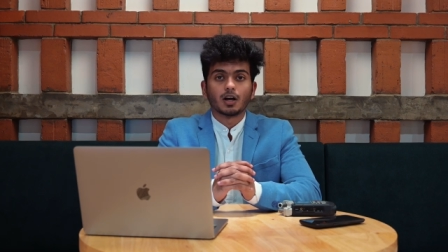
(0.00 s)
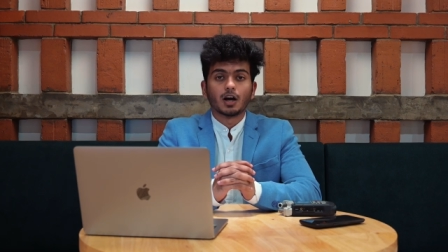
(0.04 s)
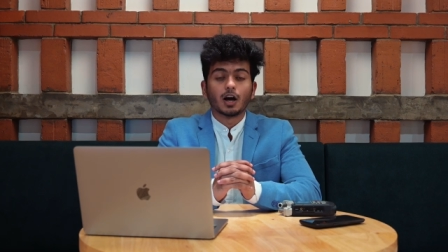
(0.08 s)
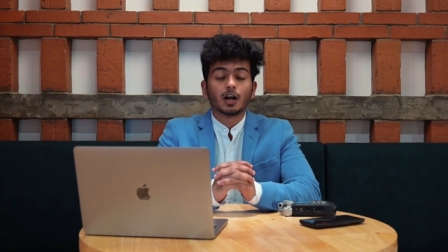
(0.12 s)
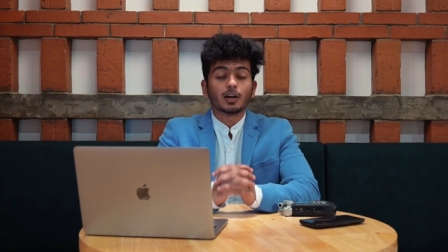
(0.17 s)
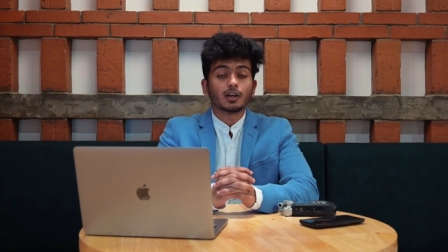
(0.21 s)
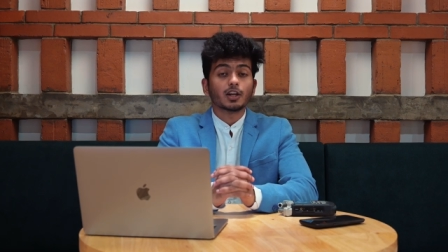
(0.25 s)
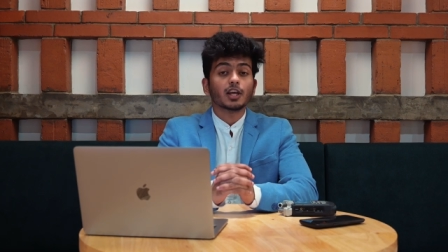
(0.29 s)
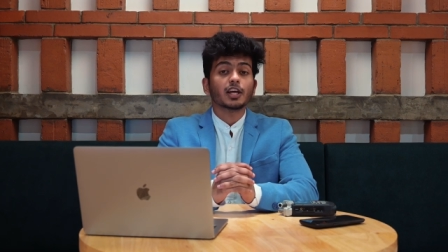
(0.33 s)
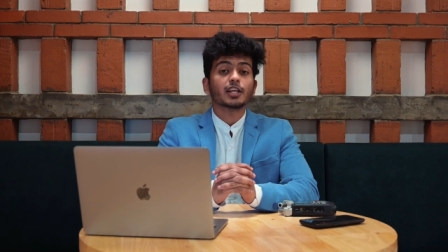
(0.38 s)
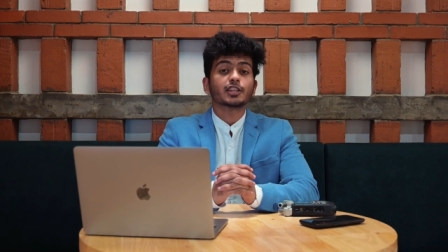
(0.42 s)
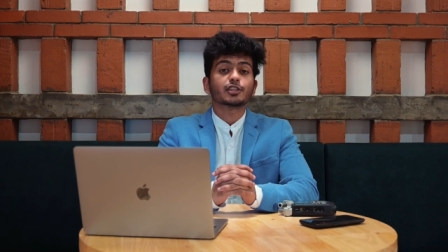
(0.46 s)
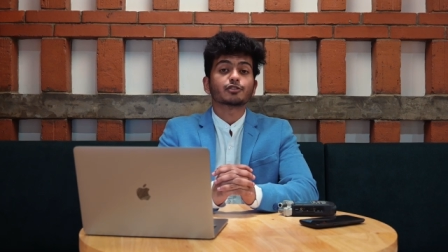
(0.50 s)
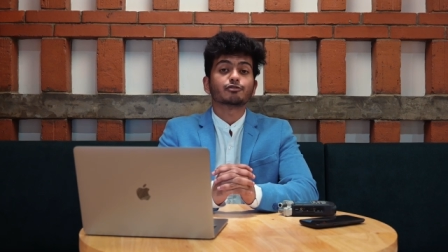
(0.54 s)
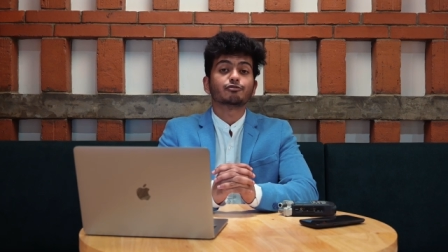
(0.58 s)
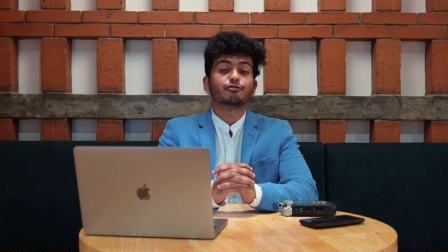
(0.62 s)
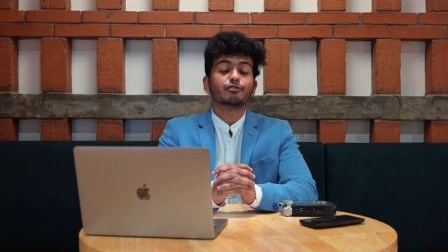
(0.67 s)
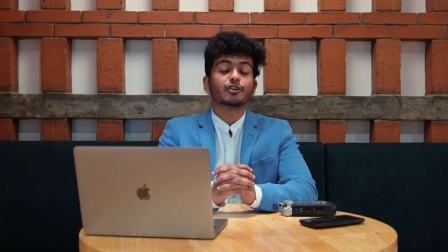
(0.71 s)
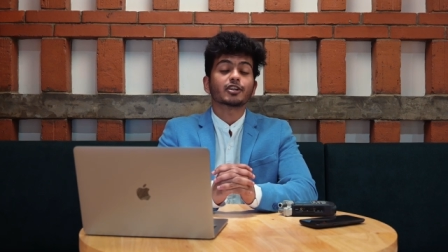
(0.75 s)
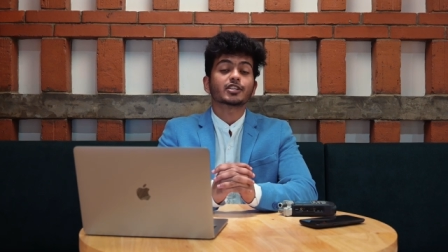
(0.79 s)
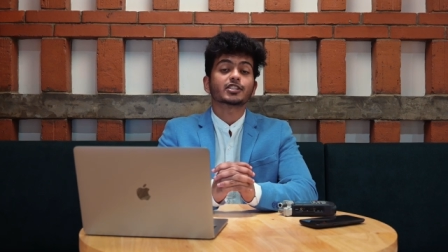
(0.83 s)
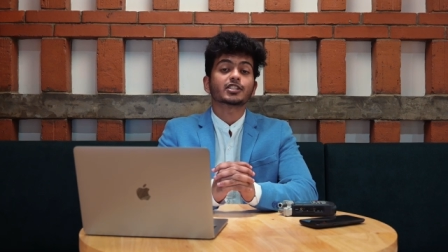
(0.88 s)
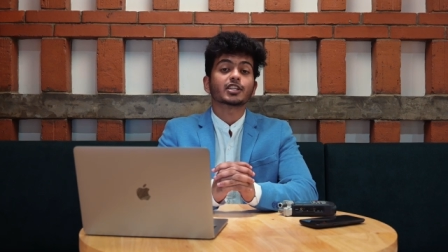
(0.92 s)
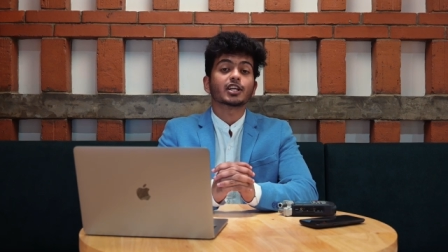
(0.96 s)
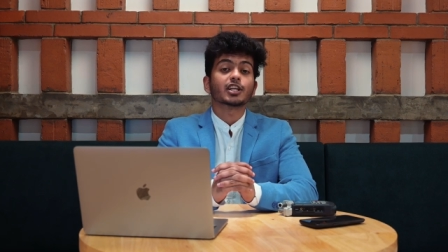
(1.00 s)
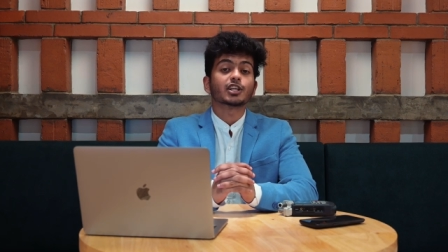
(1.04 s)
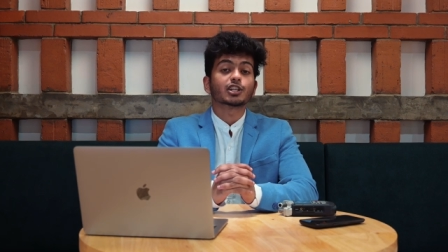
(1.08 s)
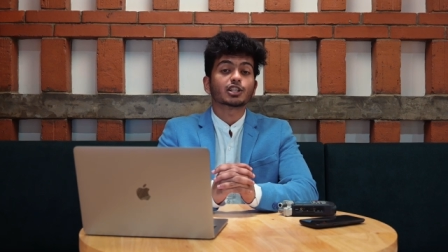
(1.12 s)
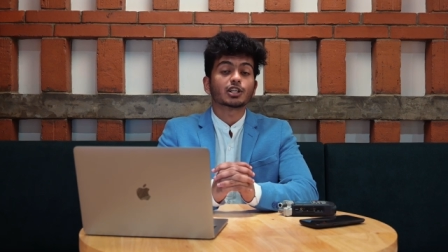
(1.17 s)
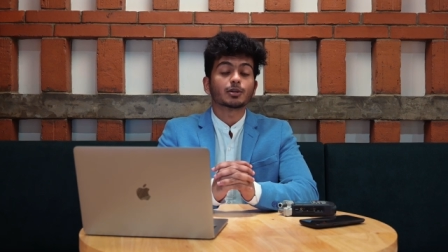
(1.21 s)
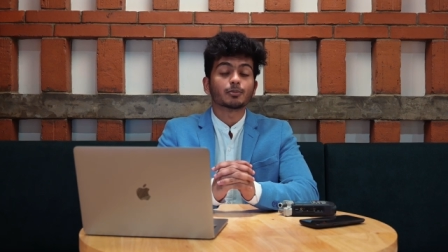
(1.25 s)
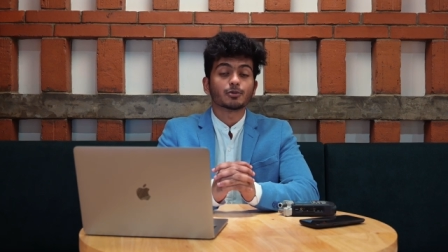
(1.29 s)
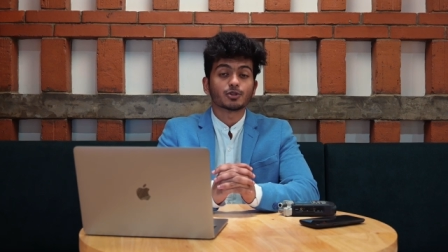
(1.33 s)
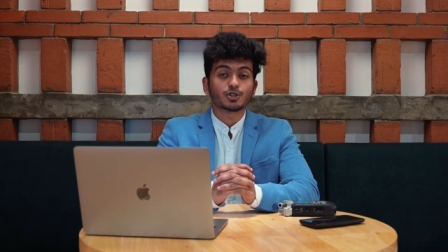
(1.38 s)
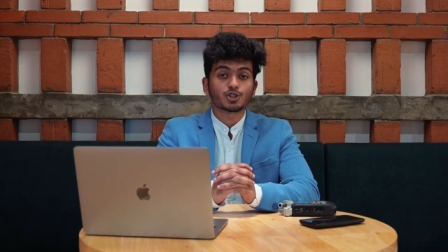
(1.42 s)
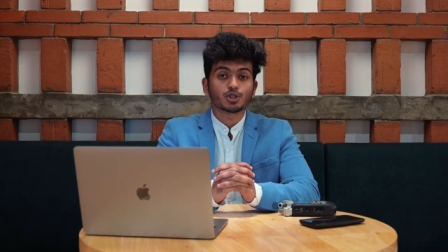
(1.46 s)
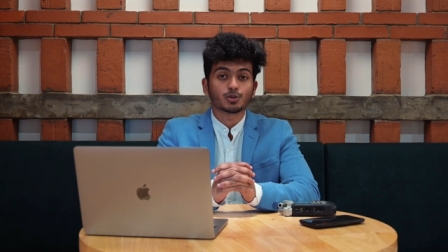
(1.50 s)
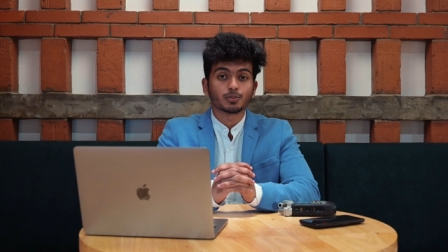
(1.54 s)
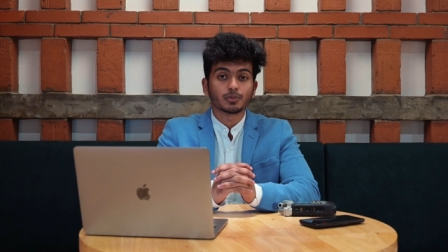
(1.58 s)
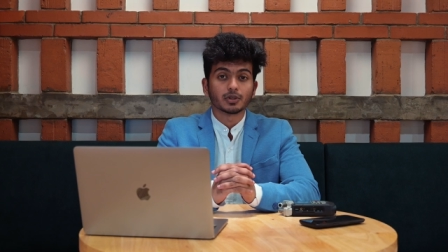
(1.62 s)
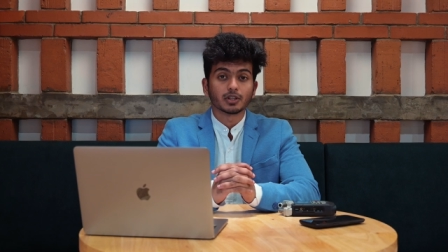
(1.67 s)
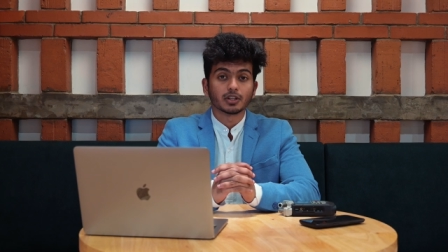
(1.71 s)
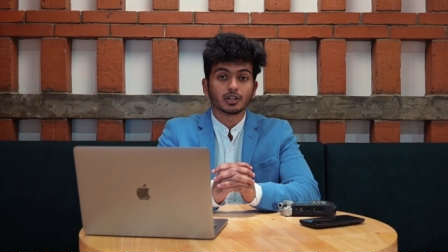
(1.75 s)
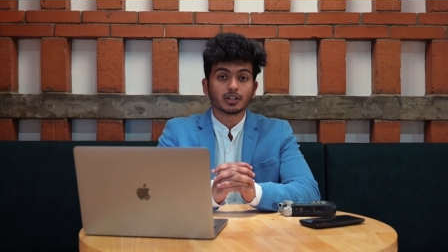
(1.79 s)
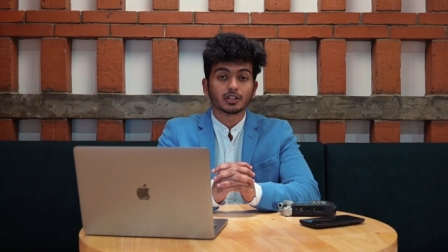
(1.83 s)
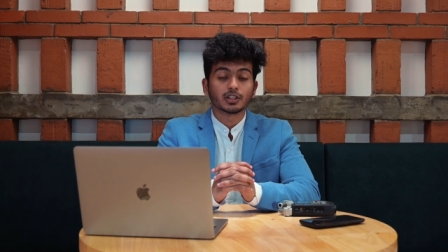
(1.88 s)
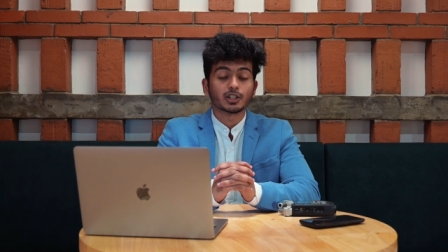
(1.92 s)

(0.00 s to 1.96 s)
Unlike the fixed income instrument,